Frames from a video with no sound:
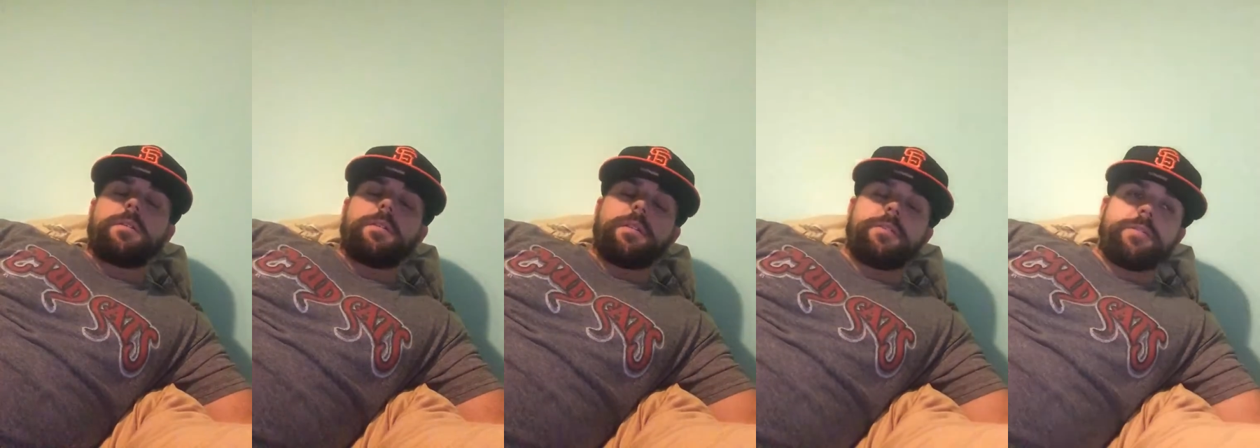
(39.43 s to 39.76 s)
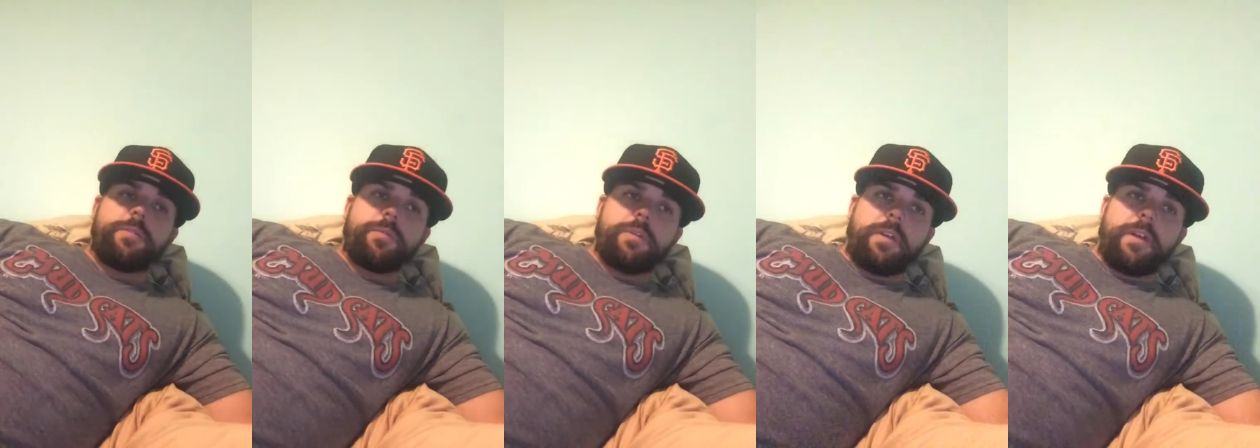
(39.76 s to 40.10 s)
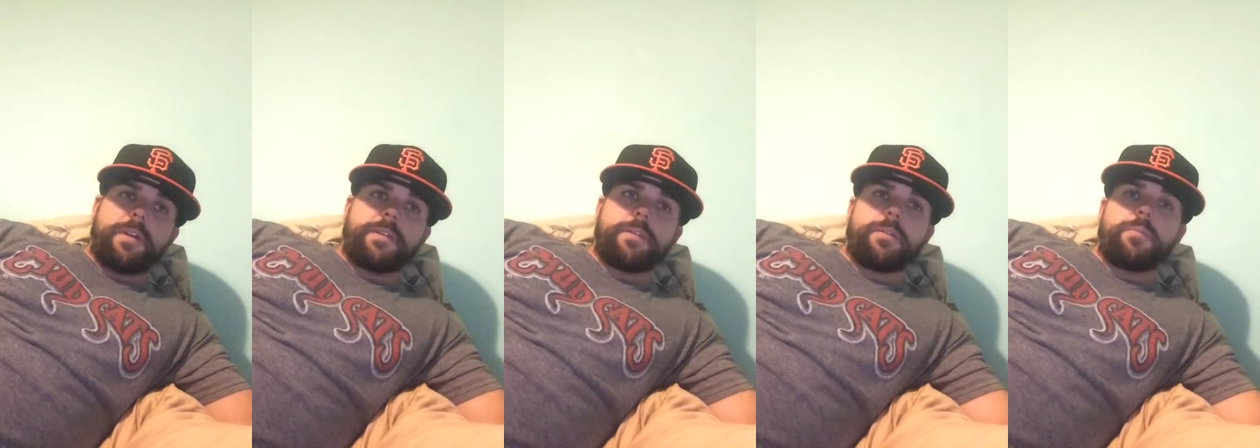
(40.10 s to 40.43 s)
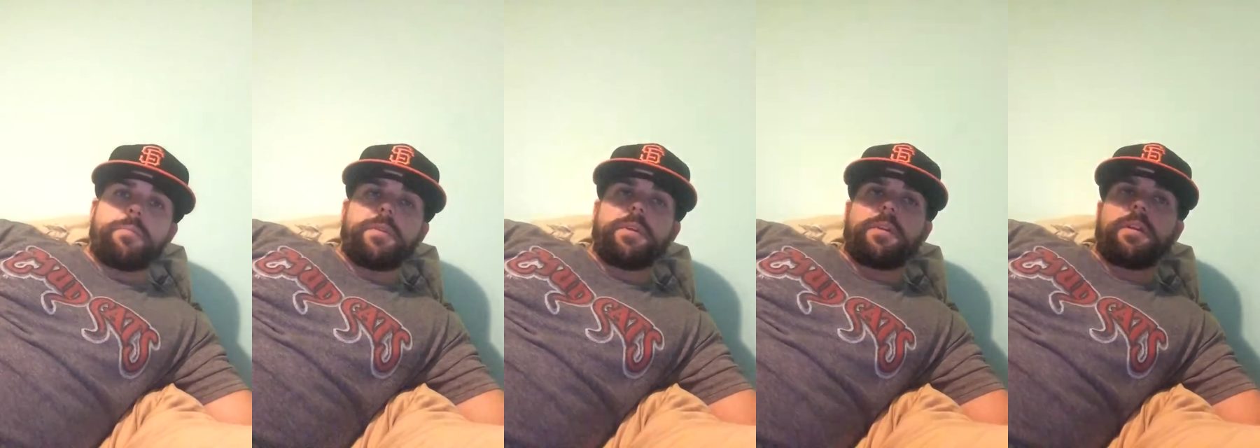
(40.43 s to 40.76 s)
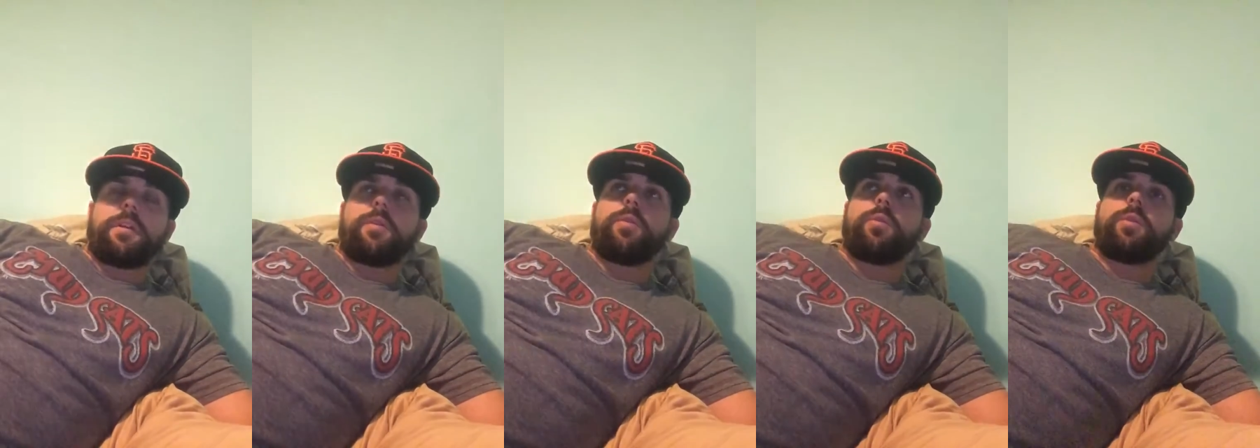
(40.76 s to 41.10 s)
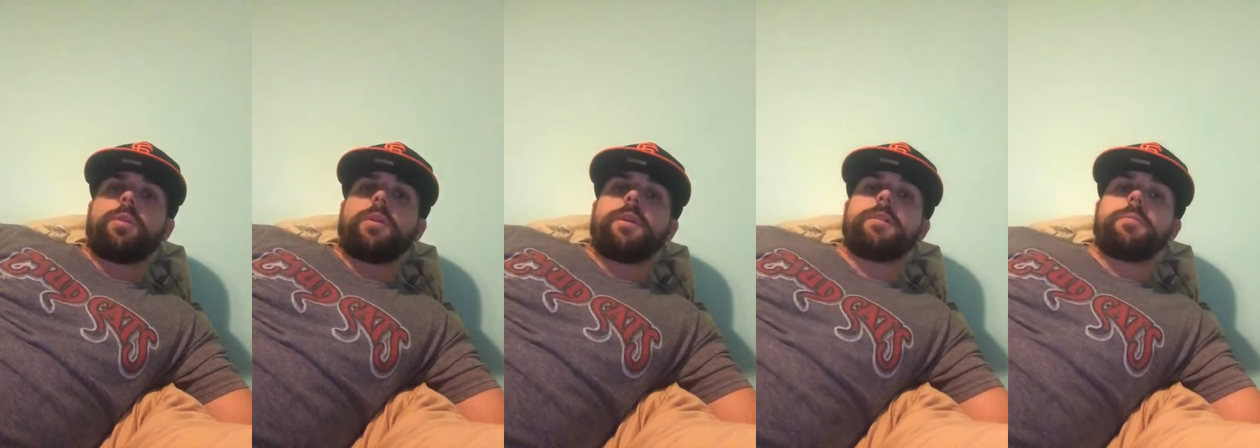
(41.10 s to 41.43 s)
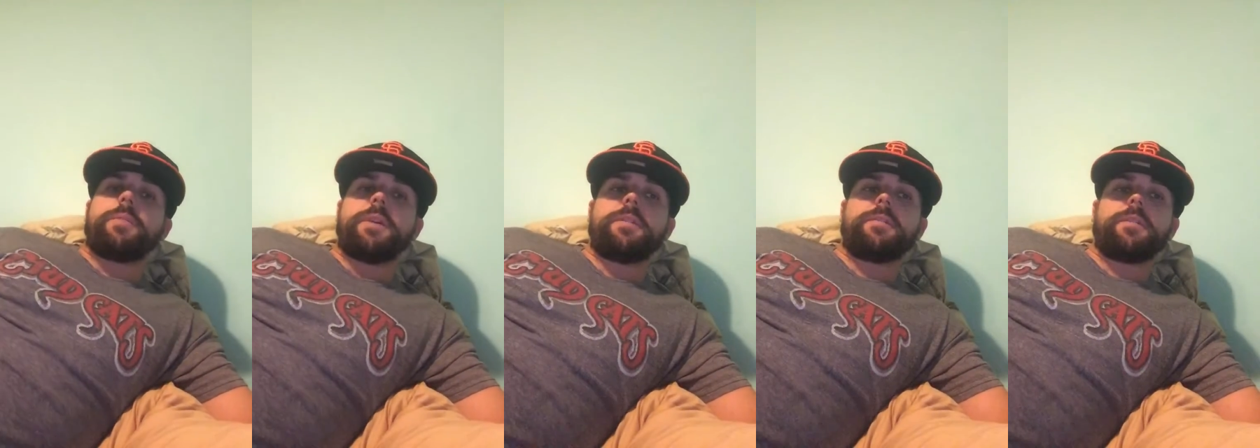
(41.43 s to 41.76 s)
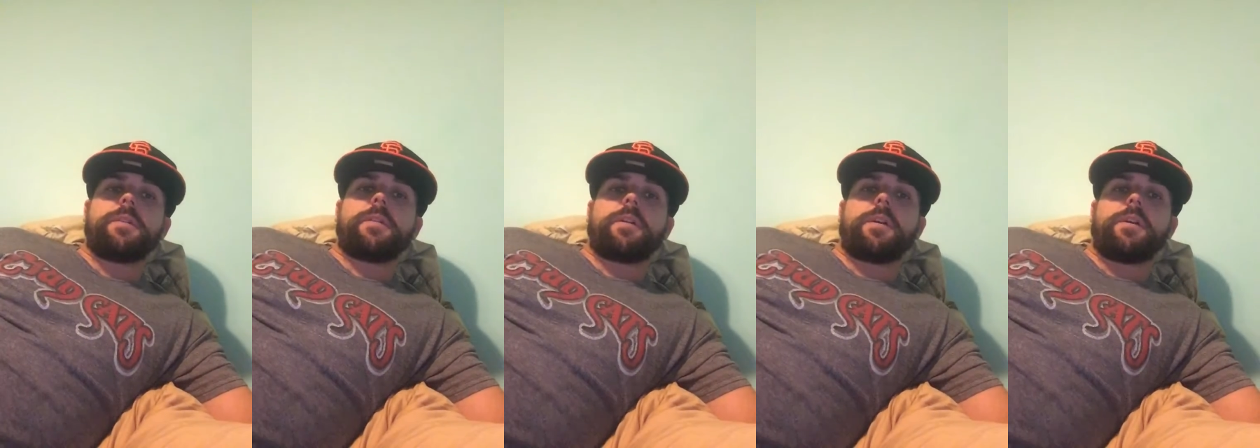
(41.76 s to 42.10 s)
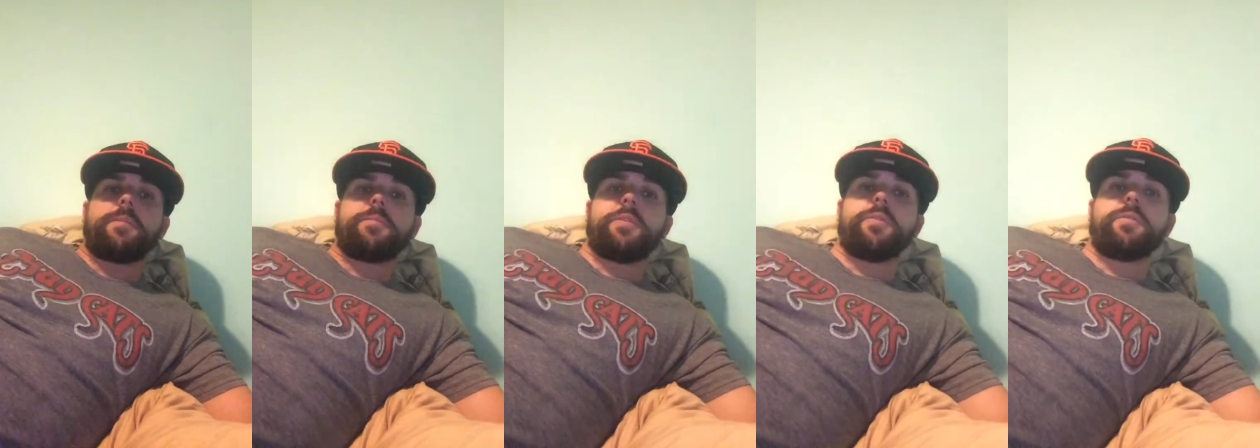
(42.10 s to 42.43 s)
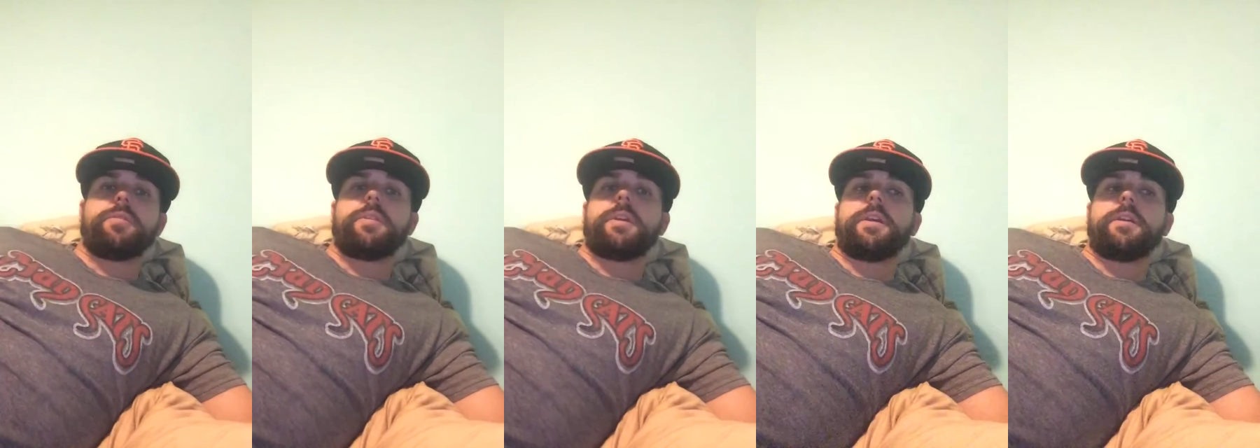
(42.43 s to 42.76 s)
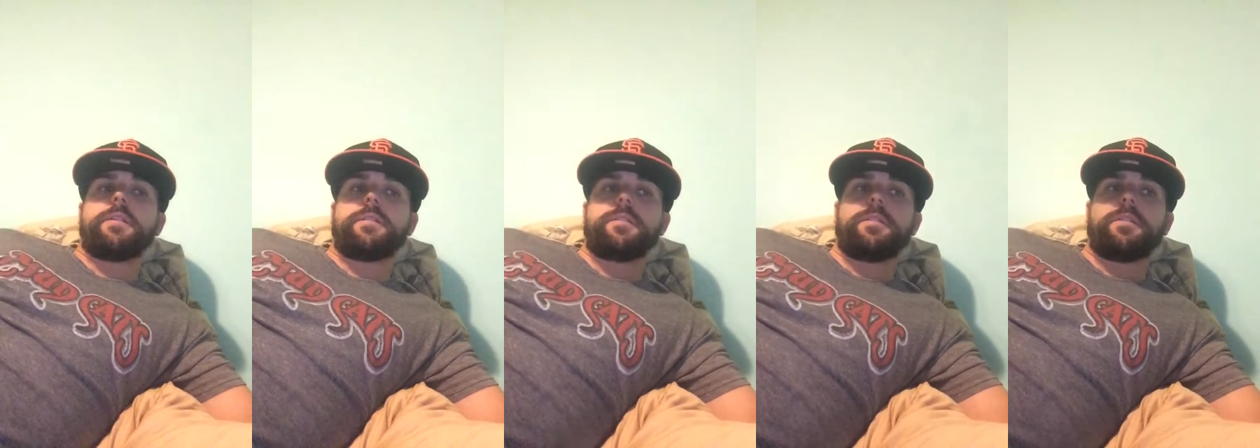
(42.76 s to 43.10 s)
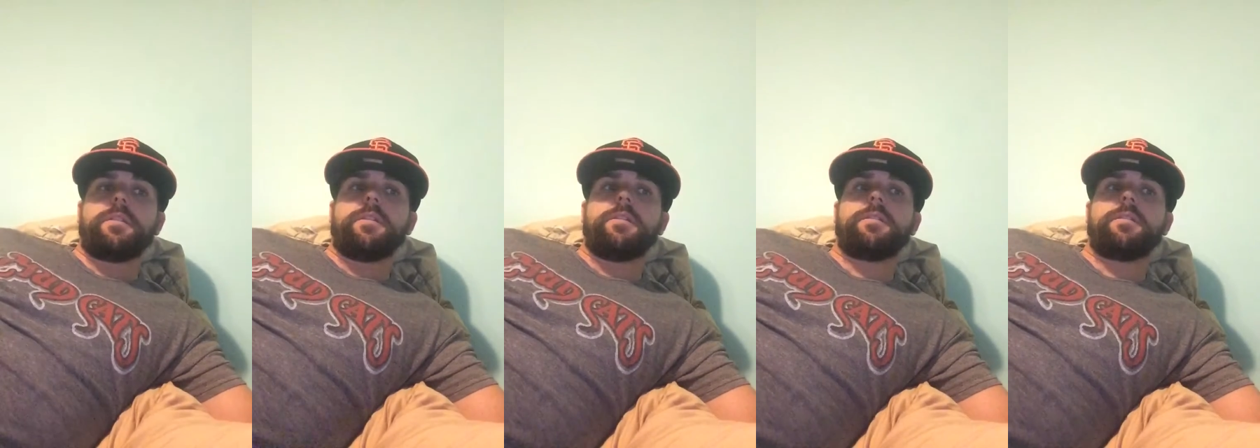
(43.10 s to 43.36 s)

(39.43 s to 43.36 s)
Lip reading: that you would like to admit in court as a piece of the crime used against the